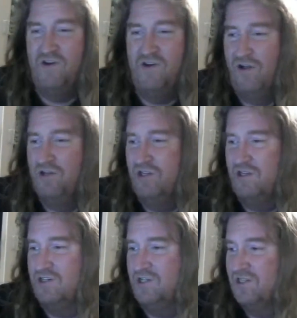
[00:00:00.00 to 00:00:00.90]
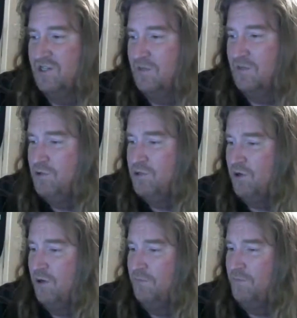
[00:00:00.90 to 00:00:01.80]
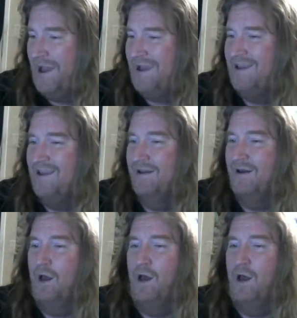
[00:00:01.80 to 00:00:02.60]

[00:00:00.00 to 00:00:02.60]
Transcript: of the system, you start backing it up